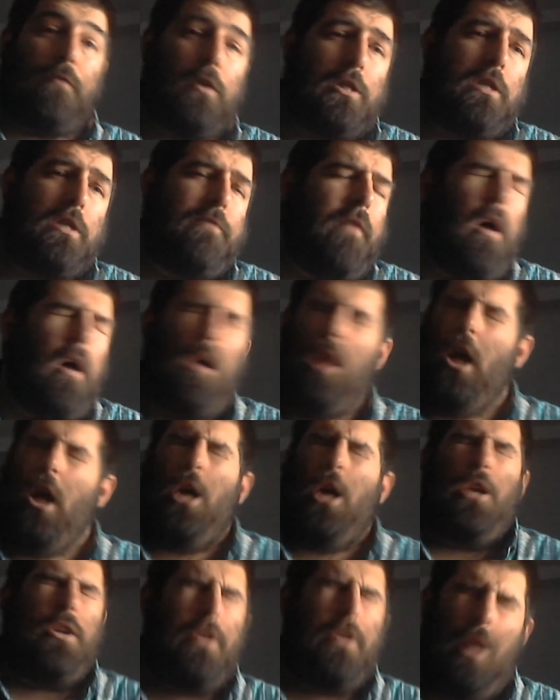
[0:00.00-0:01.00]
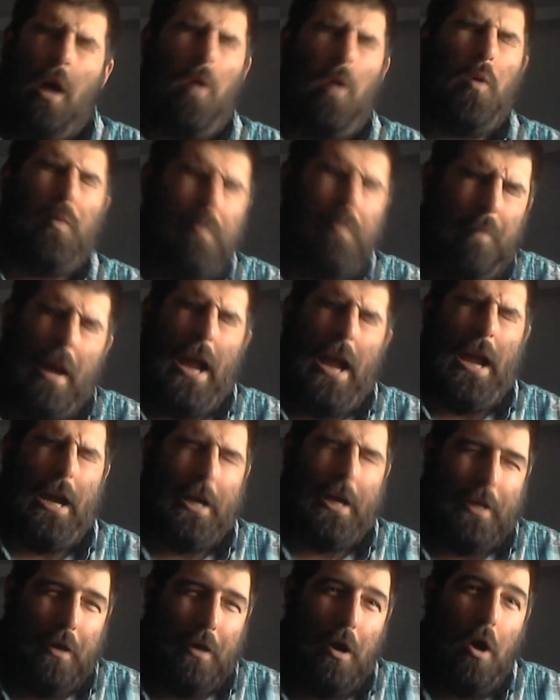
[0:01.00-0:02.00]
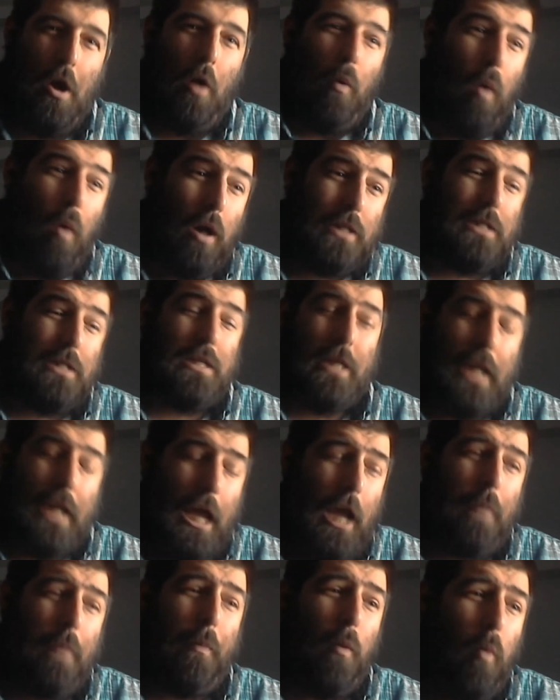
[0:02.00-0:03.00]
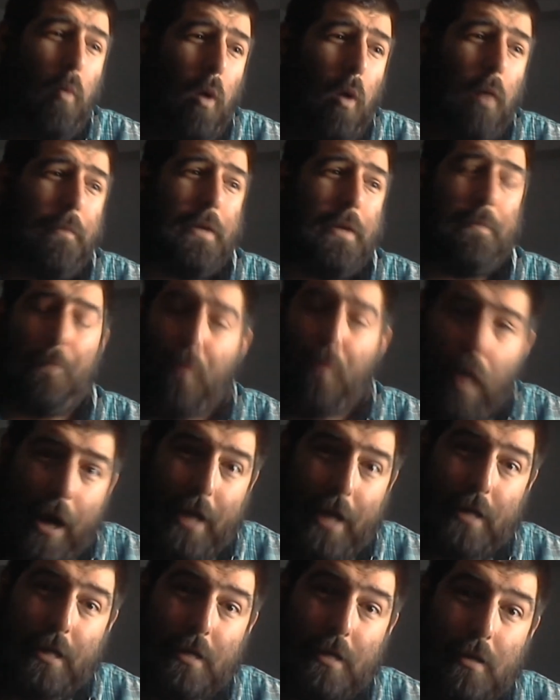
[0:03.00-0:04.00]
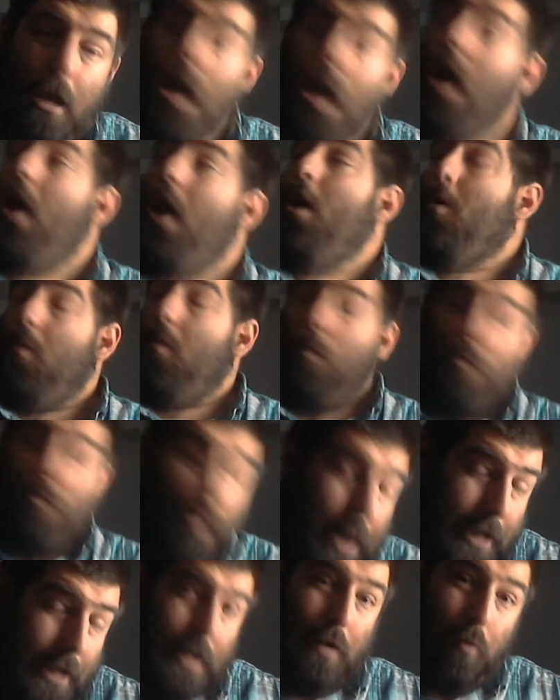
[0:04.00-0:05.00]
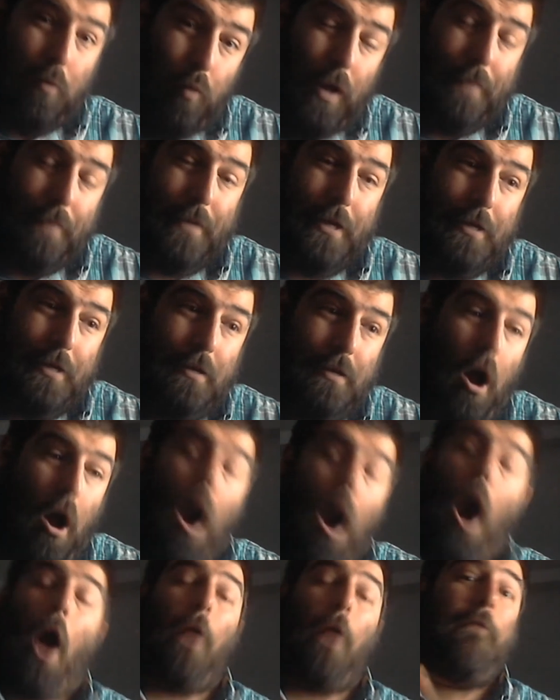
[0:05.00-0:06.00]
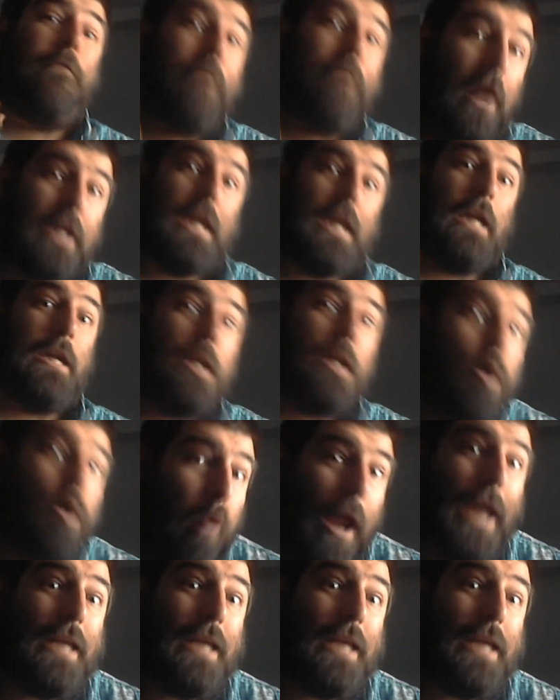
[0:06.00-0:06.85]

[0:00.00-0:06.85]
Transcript: First of all, no man wants to keep a woman pregnant. Pregnant women are fucking